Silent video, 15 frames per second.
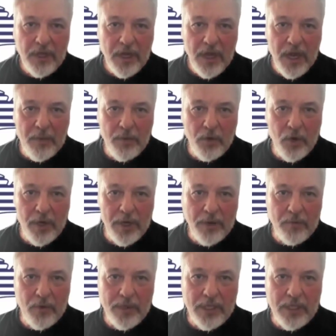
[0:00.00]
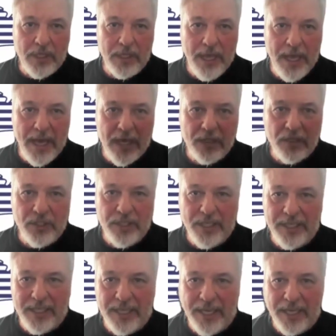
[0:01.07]
I'm gonna add you in
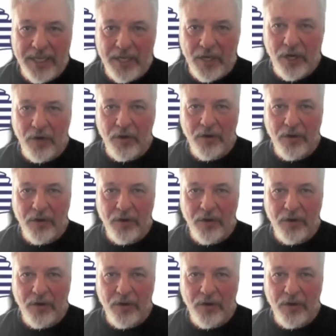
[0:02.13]
again here.